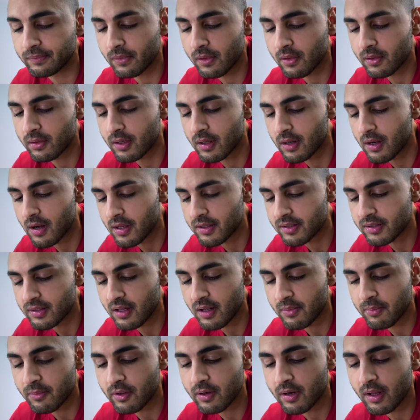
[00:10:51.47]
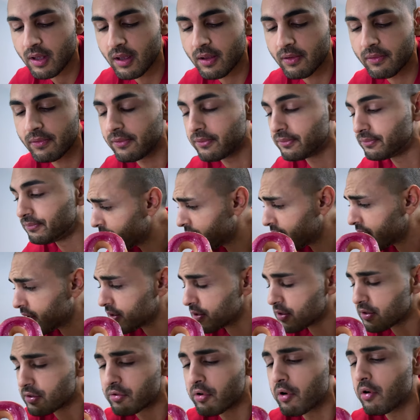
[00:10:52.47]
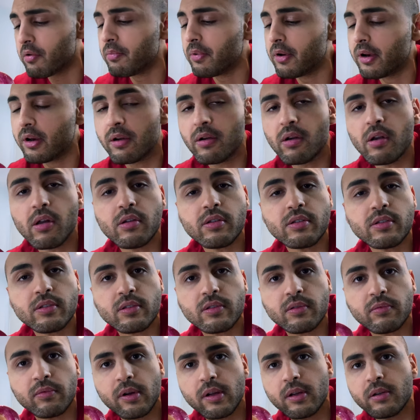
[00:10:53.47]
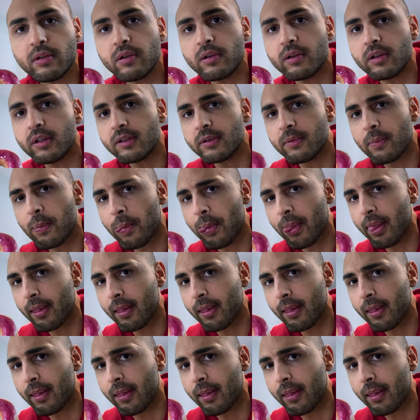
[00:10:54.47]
Okay, lastly, I'm gonna have strawberry gloss ring donut.